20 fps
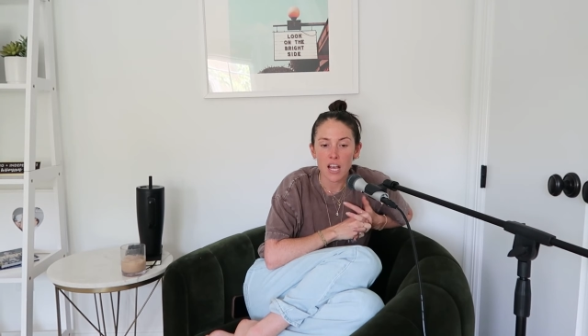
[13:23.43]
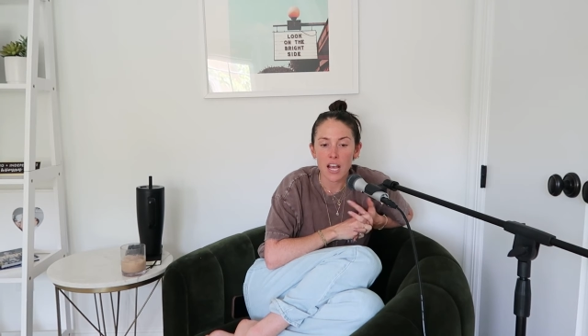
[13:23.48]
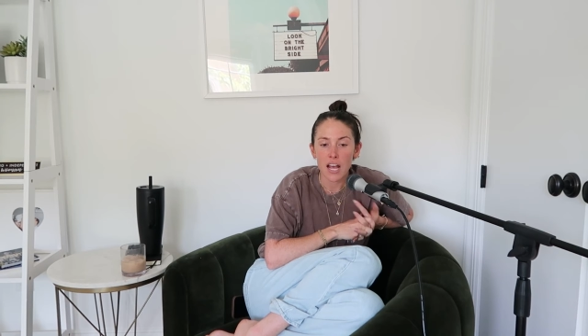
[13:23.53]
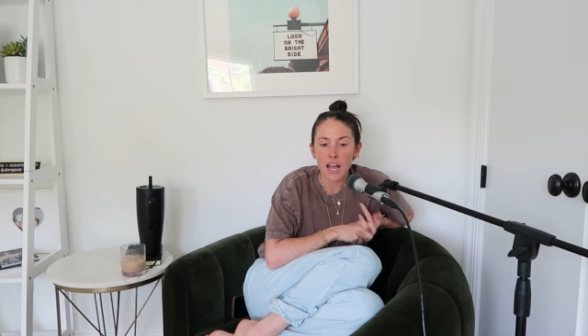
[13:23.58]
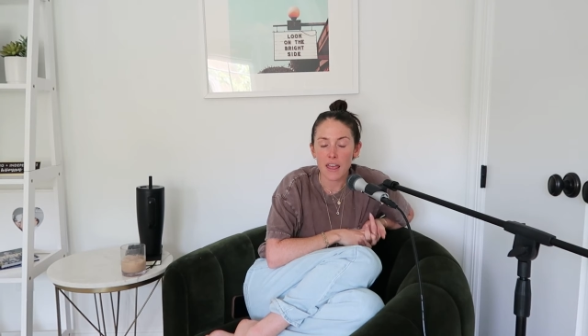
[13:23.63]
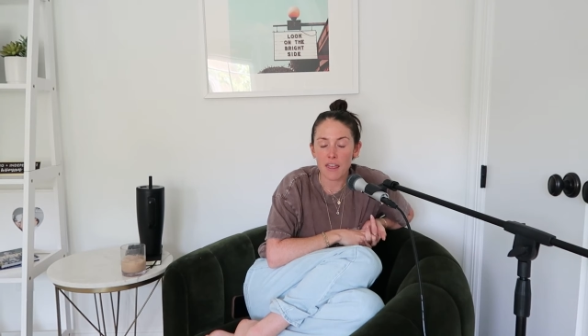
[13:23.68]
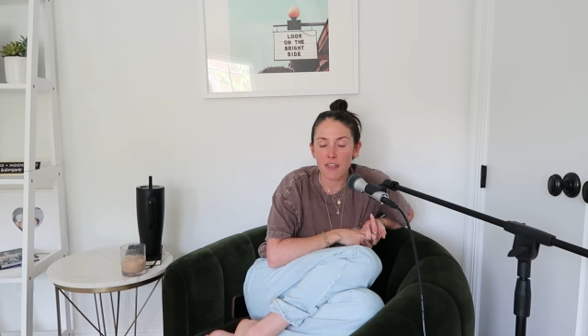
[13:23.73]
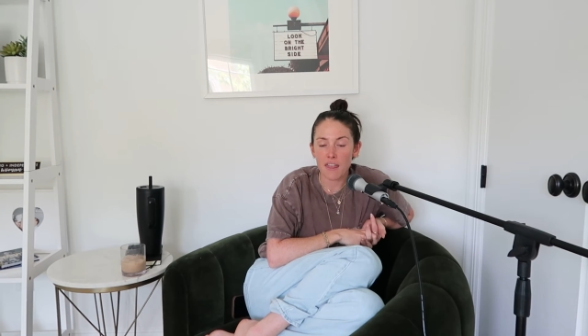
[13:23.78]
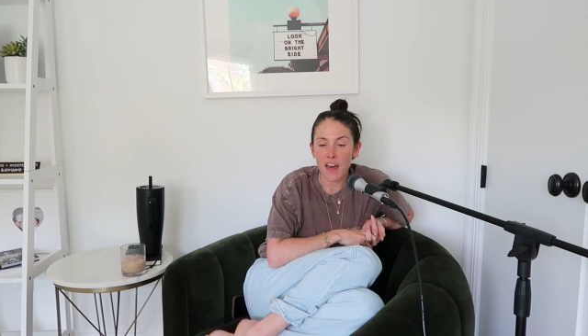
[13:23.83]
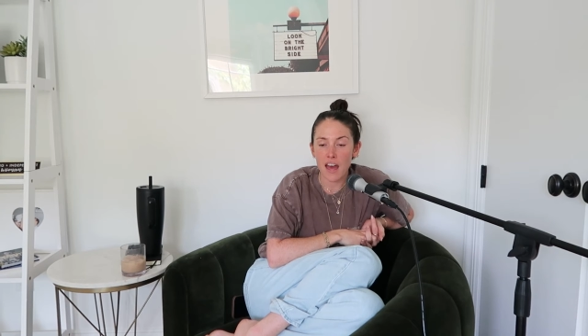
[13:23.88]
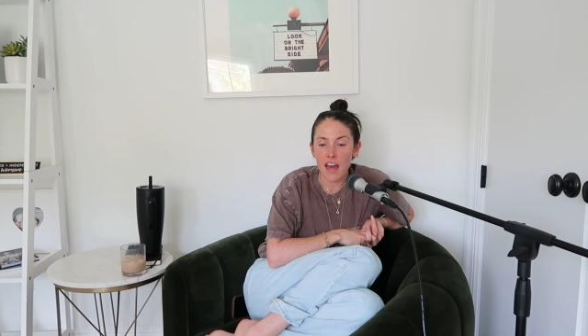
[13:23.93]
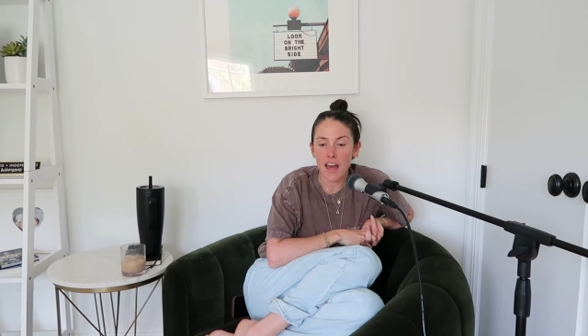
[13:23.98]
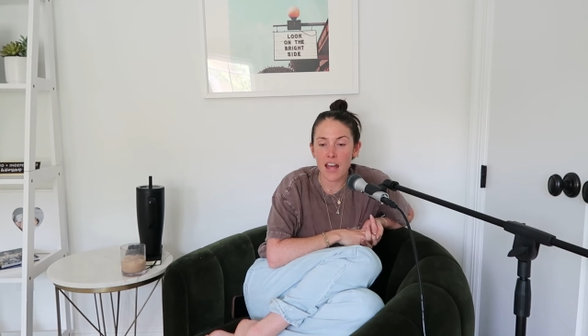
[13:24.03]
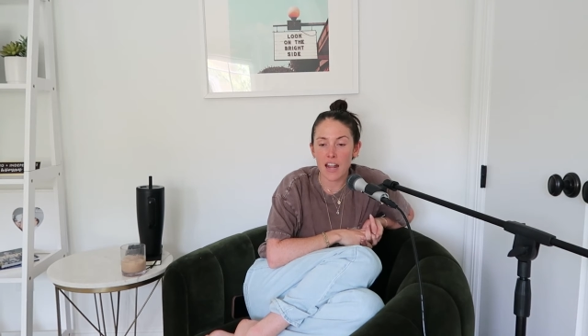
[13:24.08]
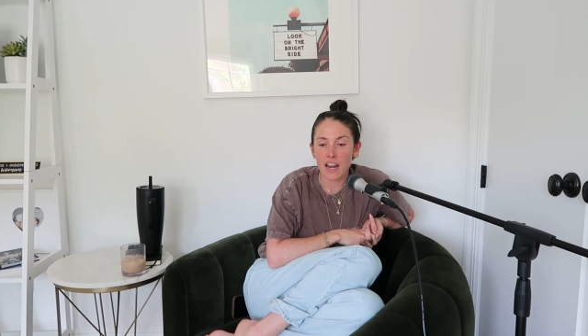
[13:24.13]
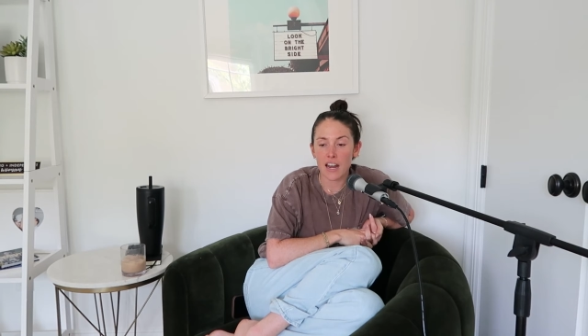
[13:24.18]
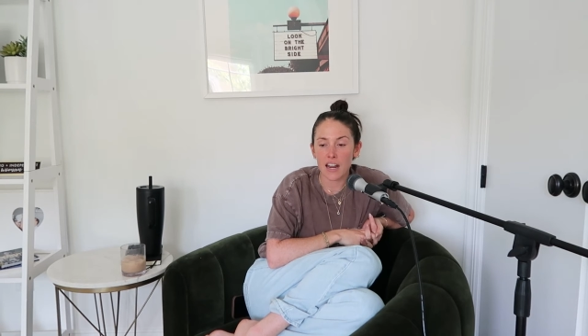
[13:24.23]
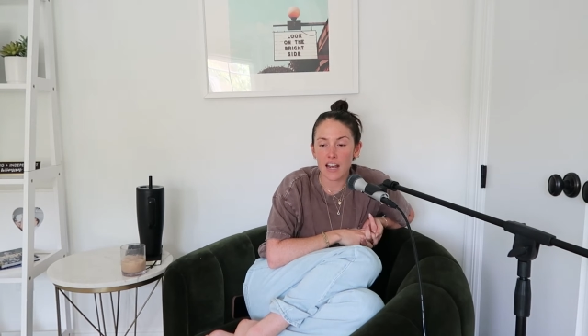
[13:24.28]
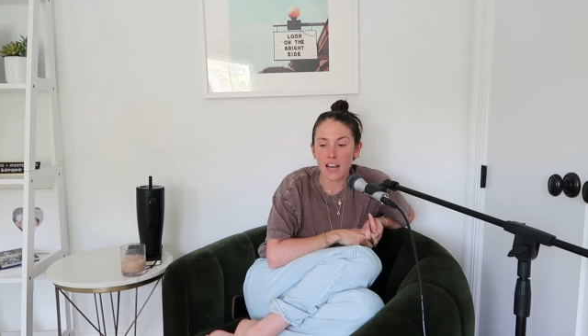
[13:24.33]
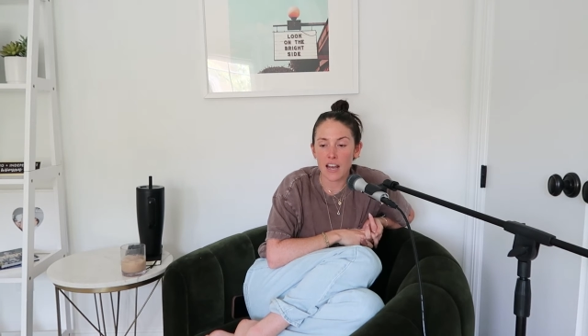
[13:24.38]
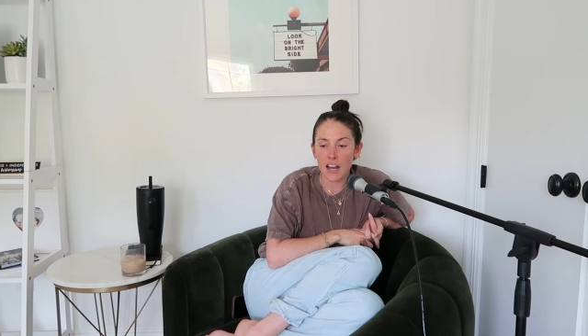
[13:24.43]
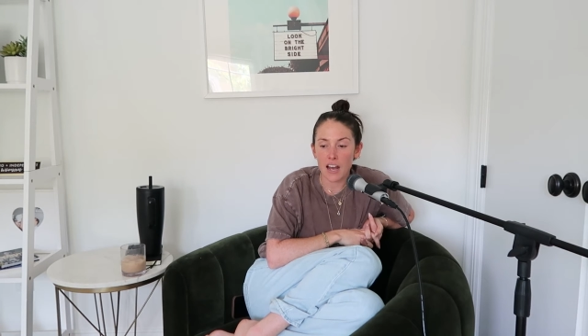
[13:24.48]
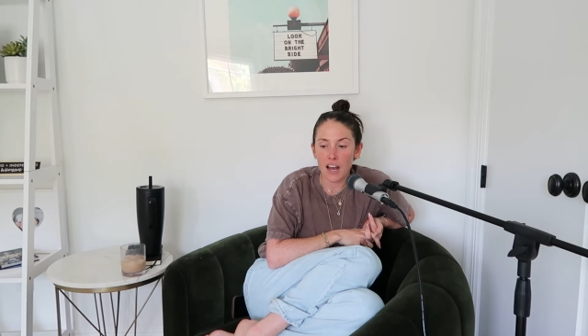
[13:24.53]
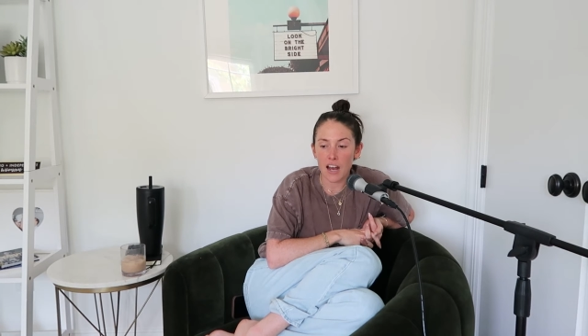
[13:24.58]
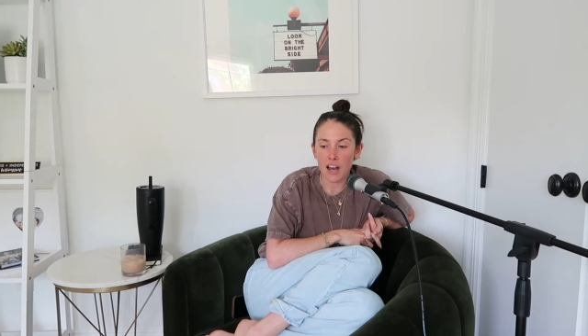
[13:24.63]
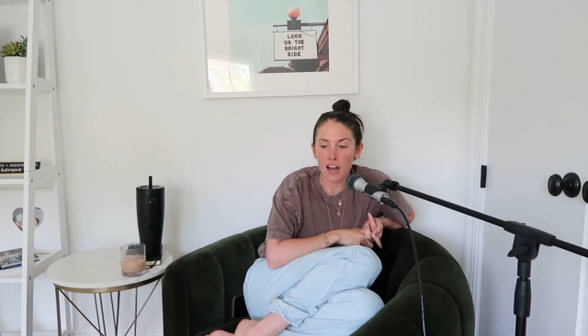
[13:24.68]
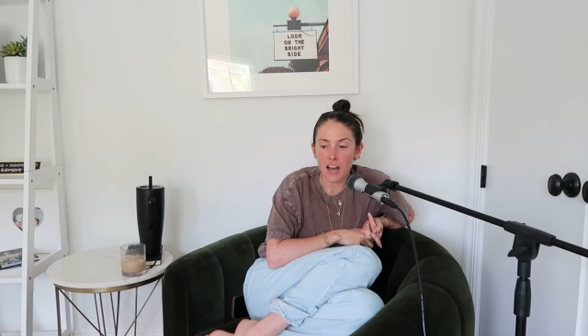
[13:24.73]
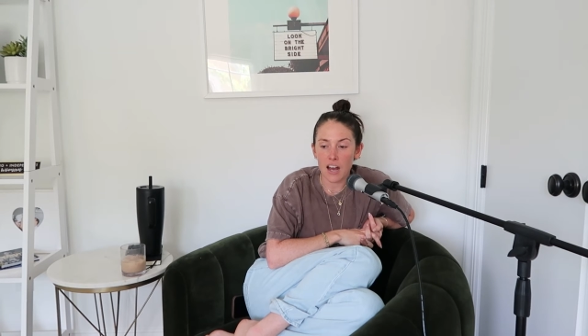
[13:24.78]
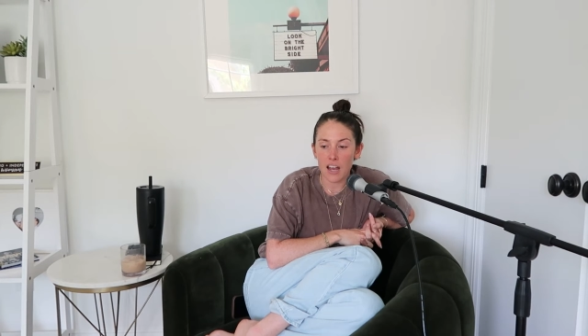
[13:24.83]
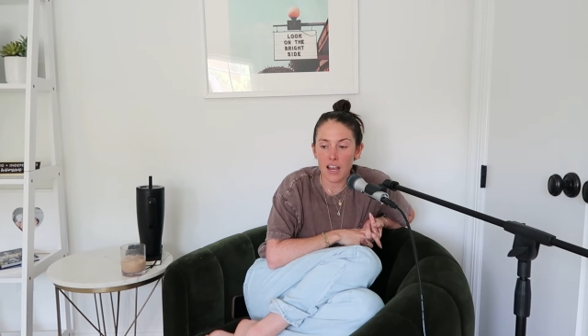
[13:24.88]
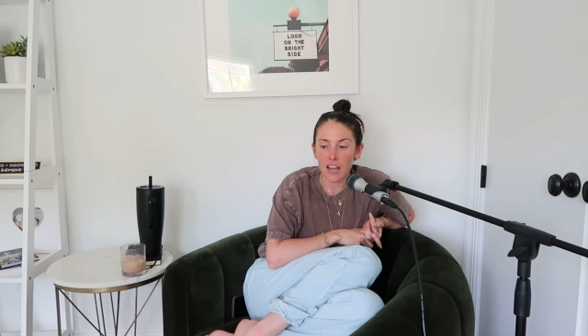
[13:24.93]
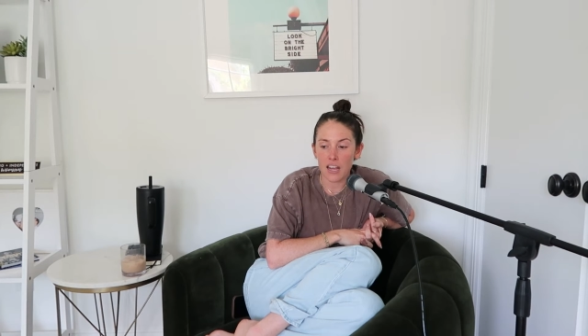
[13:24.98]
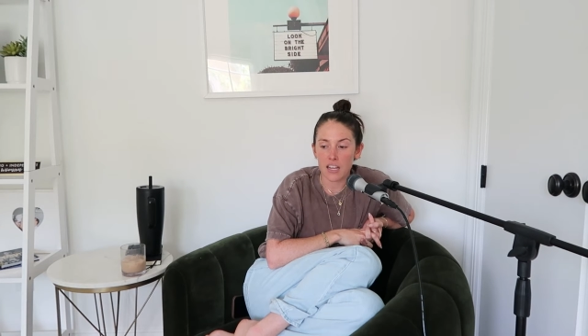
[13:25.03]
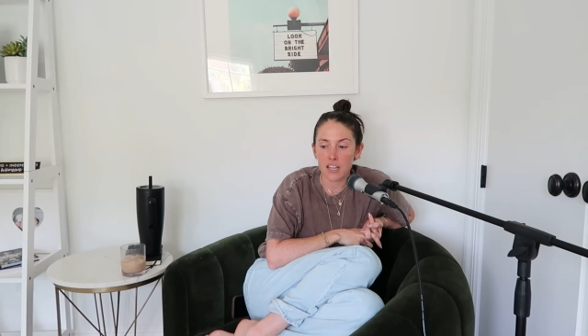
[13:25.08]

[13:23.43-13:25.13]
Then I